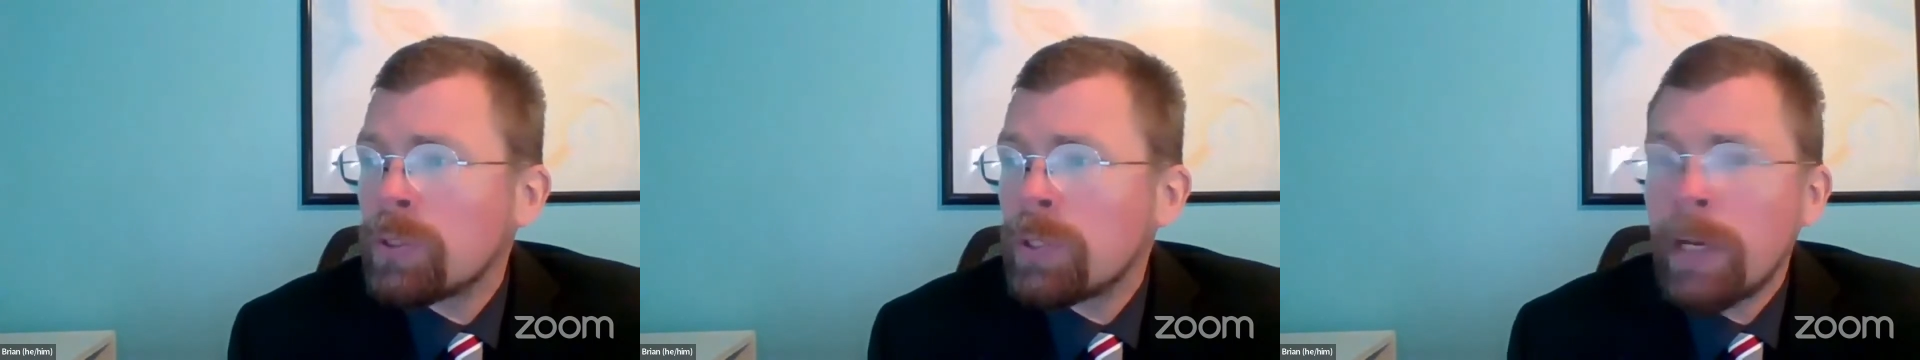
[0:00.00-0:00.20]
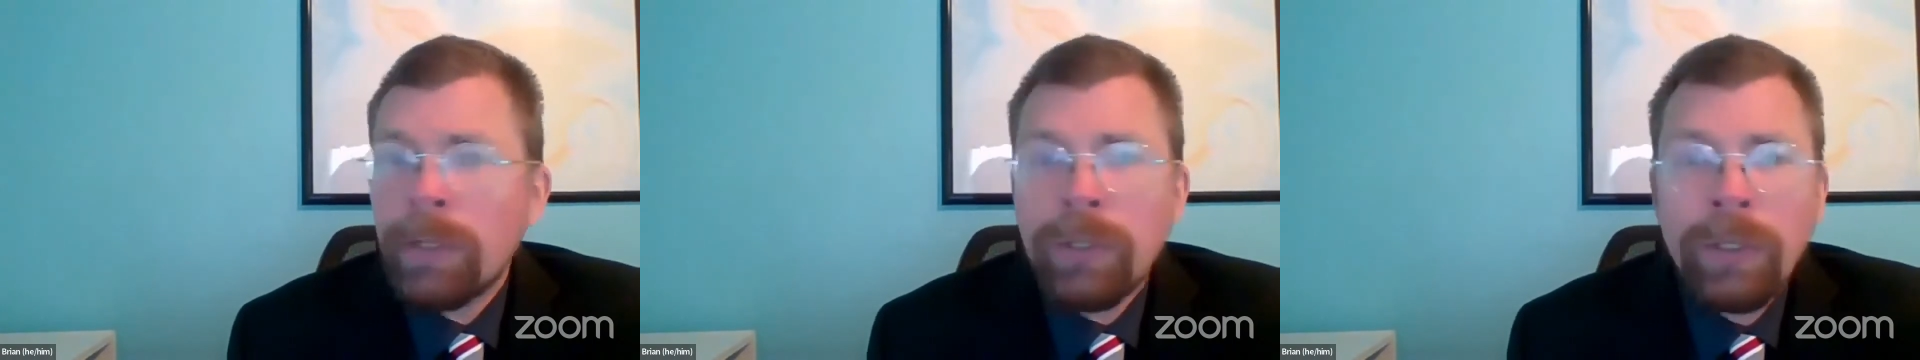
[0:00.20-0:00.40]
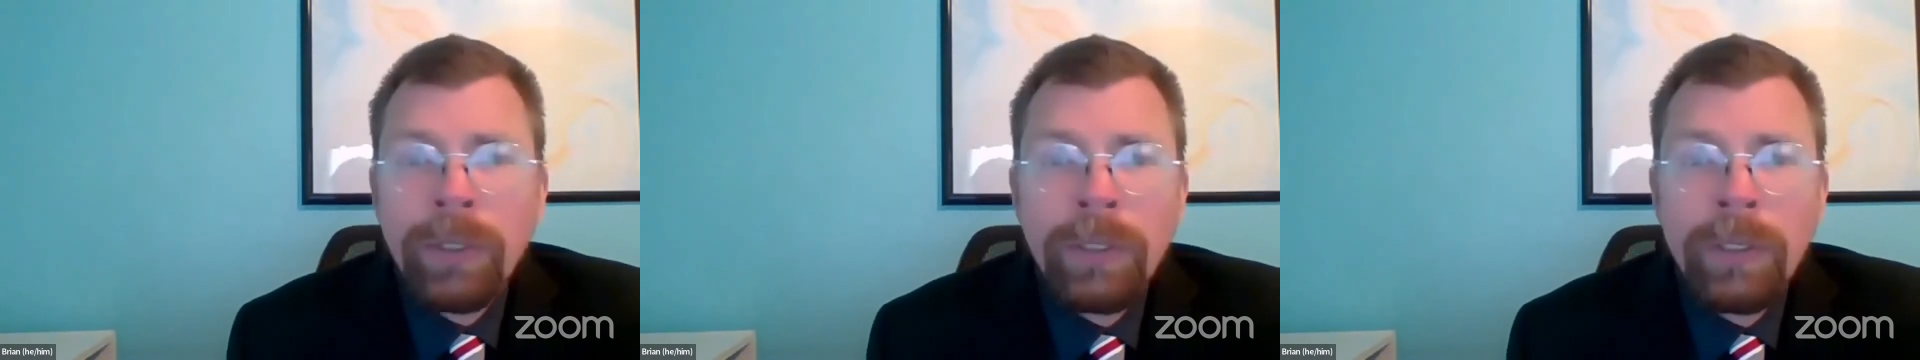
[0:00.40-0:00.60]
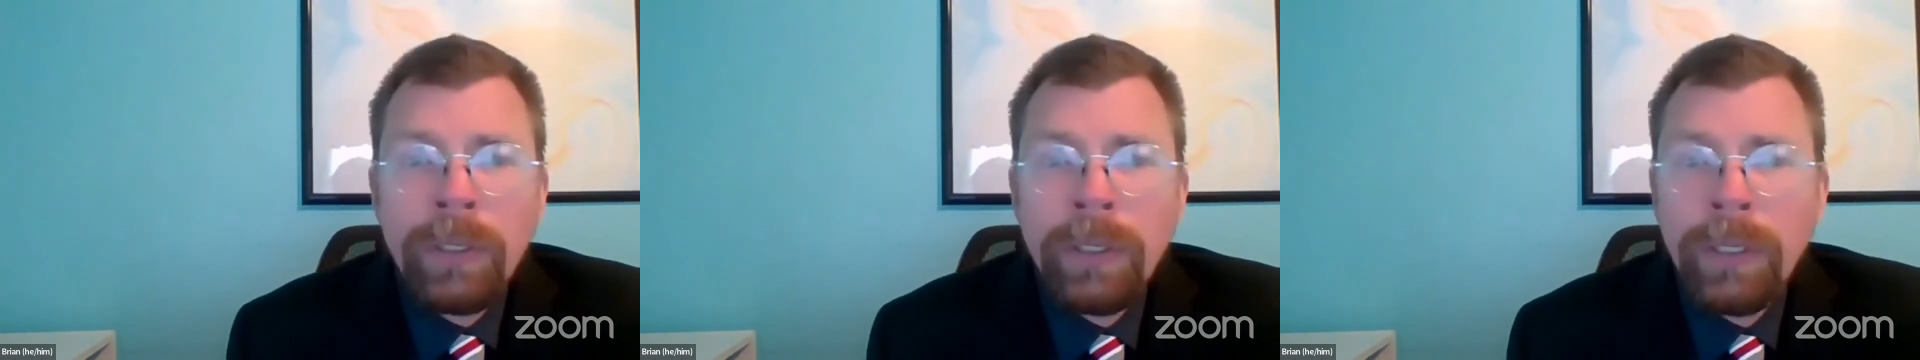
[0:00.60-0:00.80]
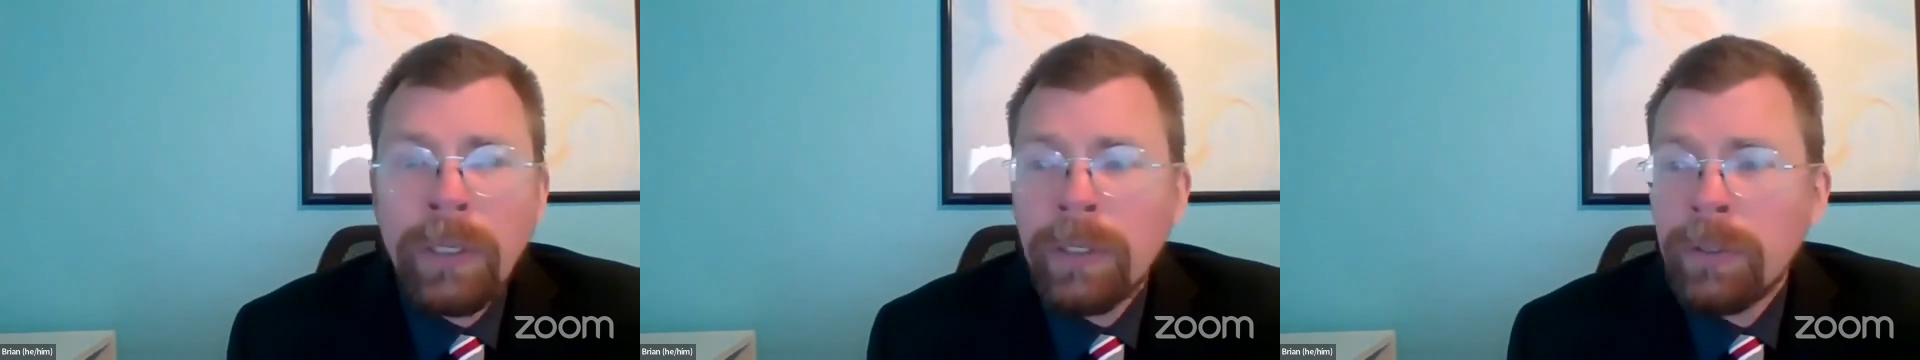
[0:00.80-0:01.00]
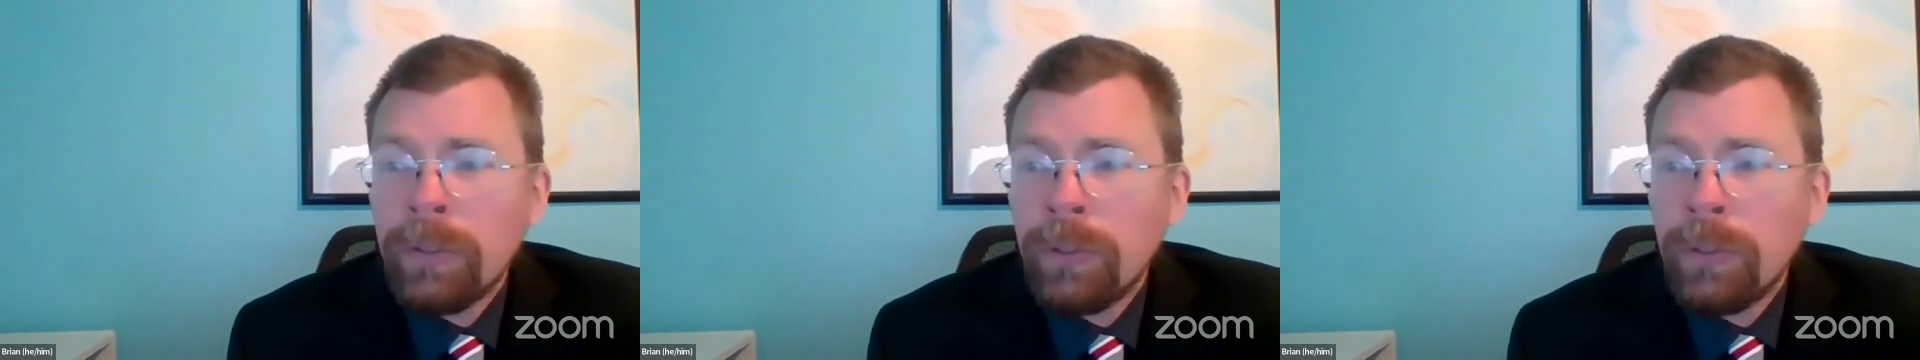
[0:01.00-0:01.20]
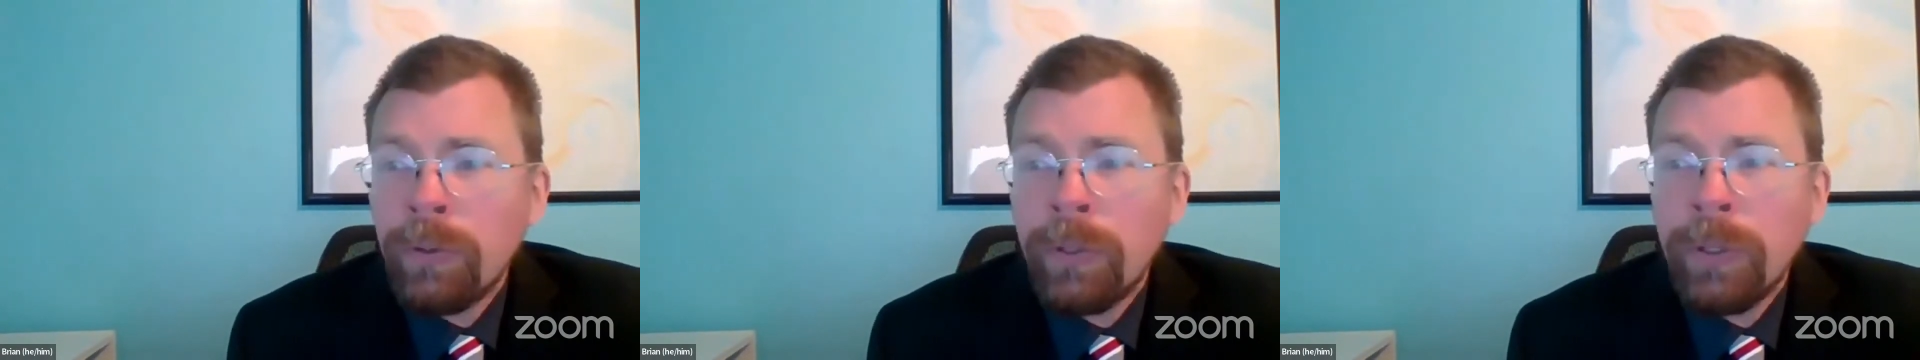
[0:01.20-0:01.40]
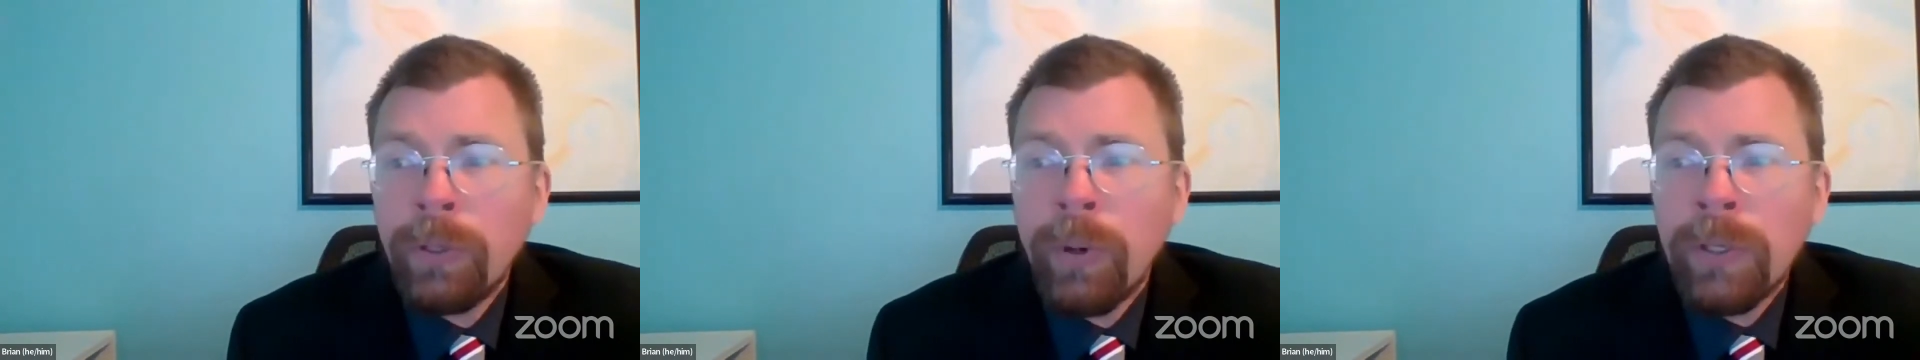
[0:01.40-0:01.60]
section
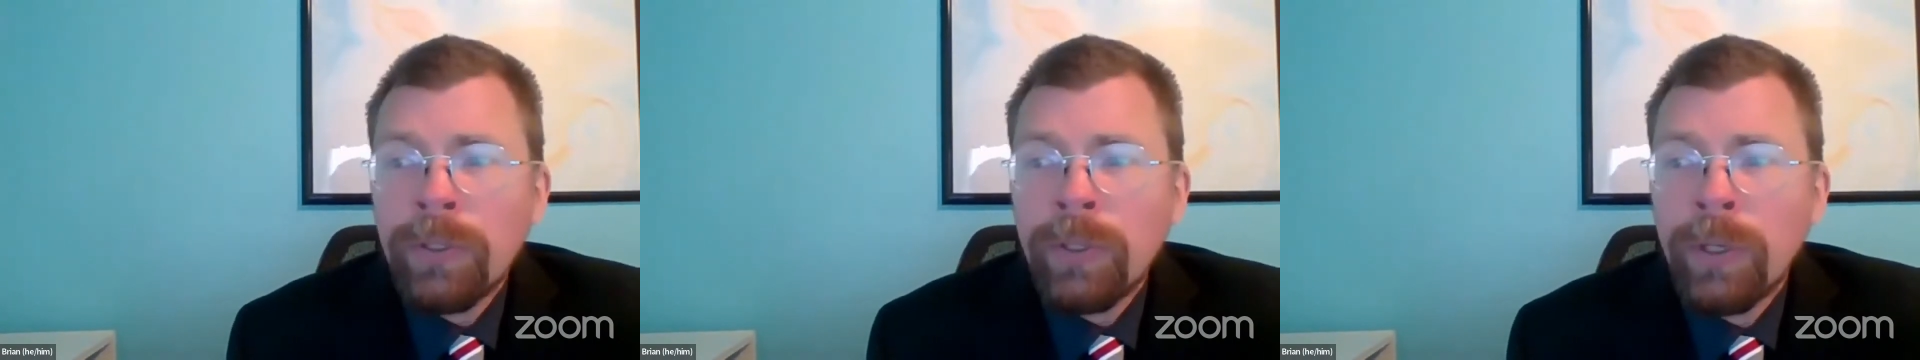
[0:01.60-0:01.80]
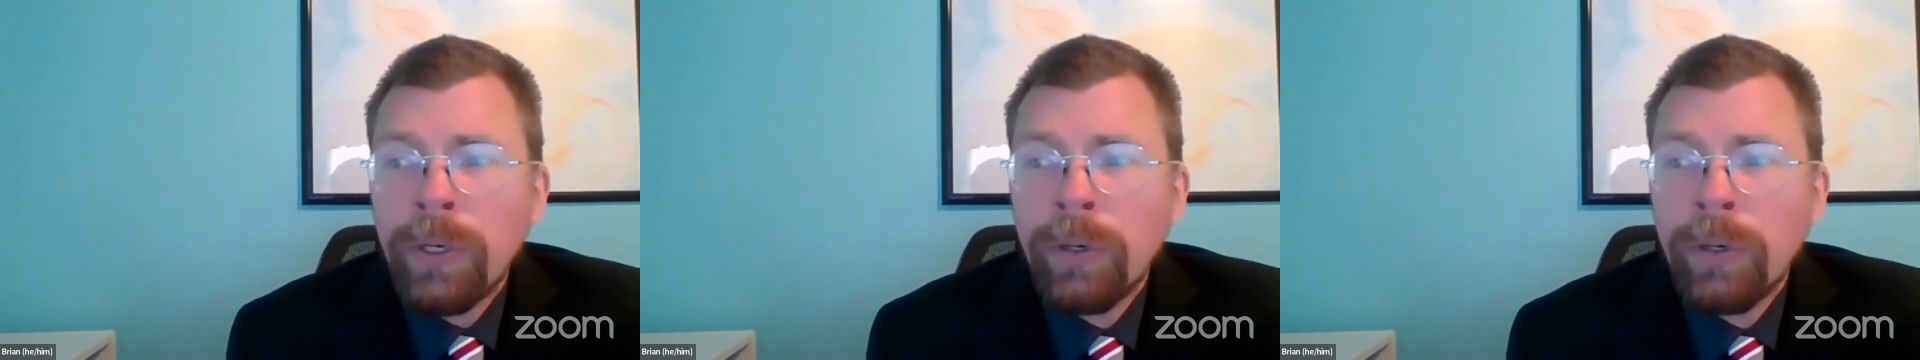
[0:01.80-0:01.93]
into the U.S.